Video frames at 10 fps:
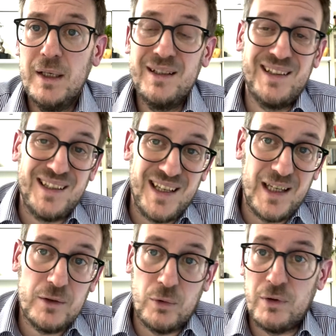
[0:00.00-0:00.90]

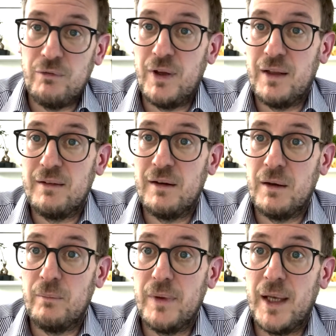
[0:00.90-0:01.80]
create or invent
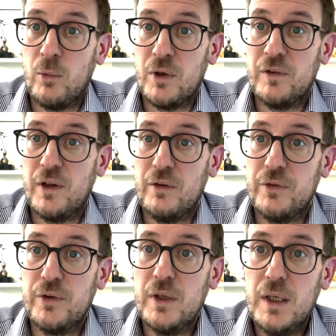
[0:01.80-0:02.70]

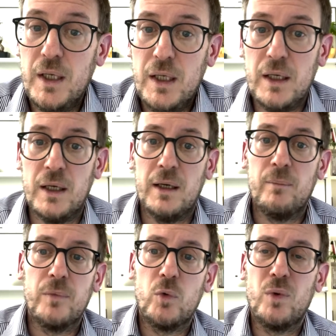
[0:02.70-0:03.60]
ourselves.
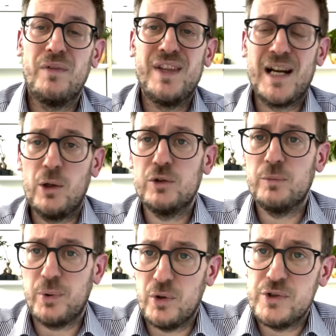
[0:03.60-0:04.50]
We have done a lot of
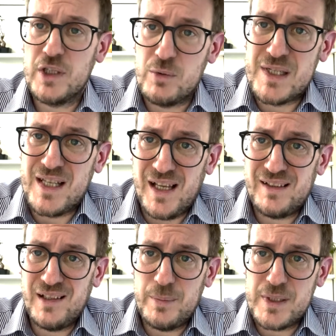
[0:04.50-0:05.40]
projects with
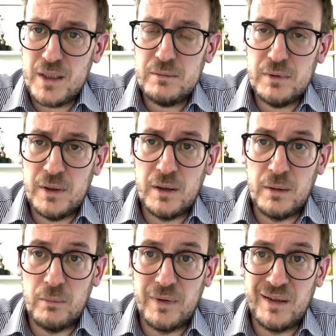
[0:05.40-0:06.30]
startups.
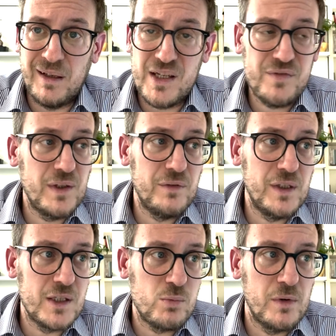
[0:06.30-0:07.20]
In the last 5
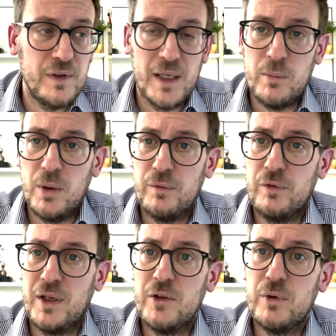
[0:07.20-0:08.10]
years, we've done about
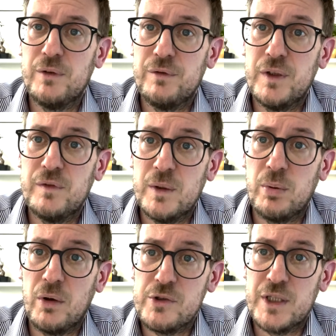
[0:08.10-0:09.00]
450
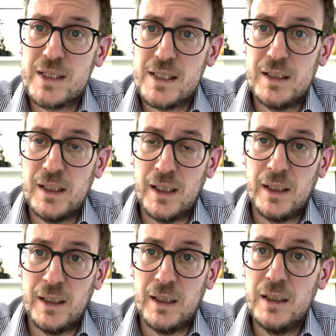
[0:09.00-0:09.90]
projects,
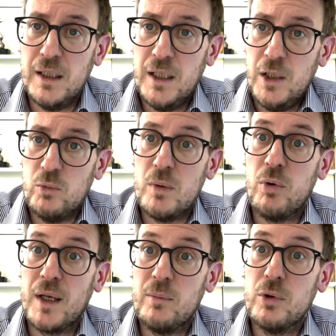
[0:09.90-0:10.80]
and we
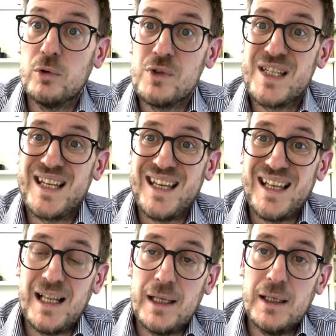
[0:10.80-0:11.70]
were able to
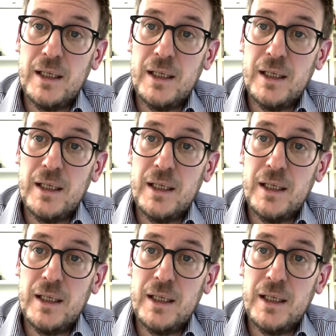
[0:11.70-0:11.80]
scale